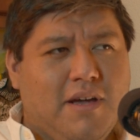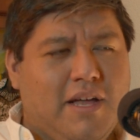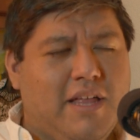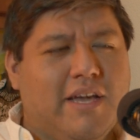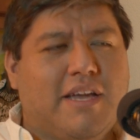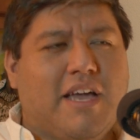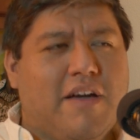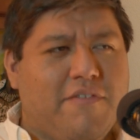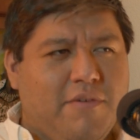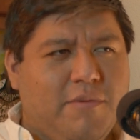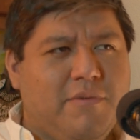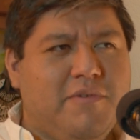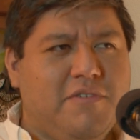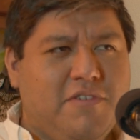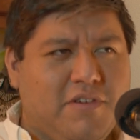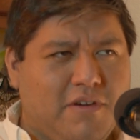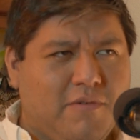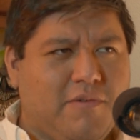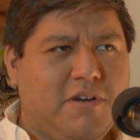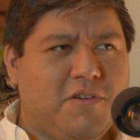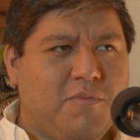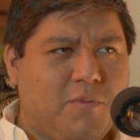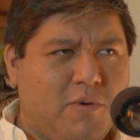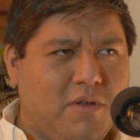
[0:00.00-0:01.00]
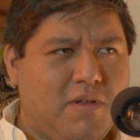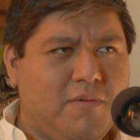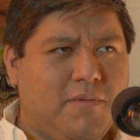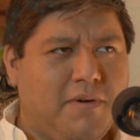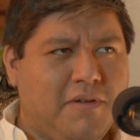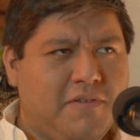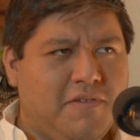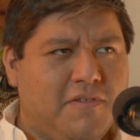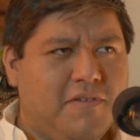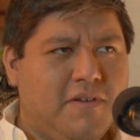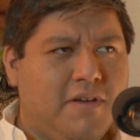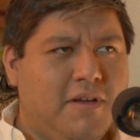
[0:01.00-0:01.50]
I like having movies you can watch more than
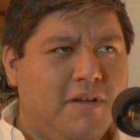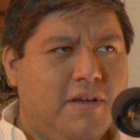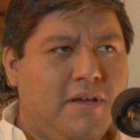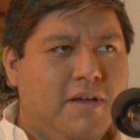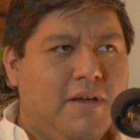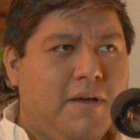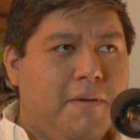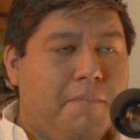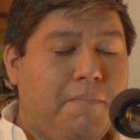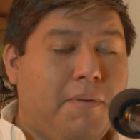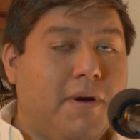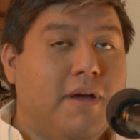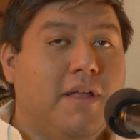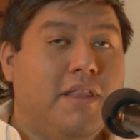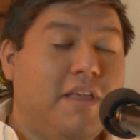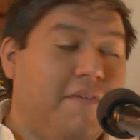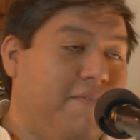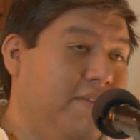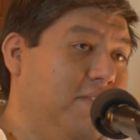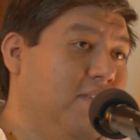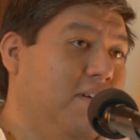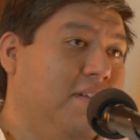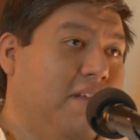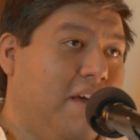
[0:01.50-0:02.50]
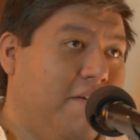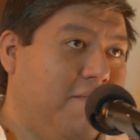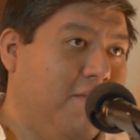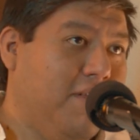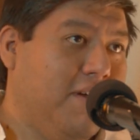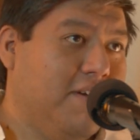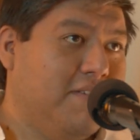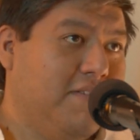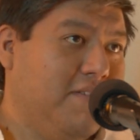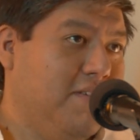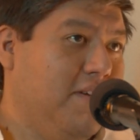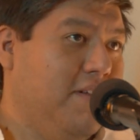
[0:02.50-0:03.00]
once. But if it's on
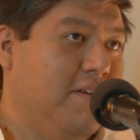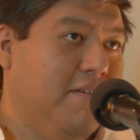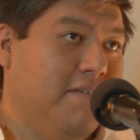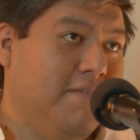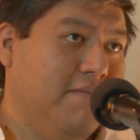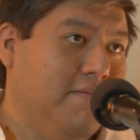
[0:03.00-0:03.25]
Netflix, you don't.